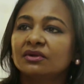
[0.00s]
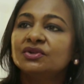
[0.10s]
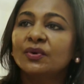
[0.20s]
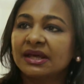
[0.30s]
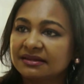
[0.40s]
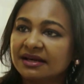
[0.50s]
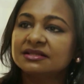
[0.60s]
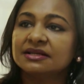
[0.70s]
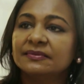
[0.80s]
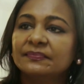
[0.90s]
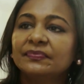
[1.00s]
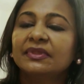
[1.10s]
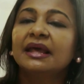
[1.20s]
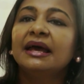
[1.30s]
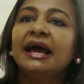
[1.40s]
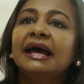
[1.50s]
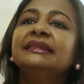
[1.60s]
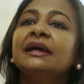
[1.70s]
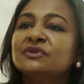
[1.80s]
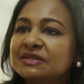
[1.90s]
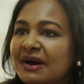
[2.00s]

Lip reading: doing theatre. And that was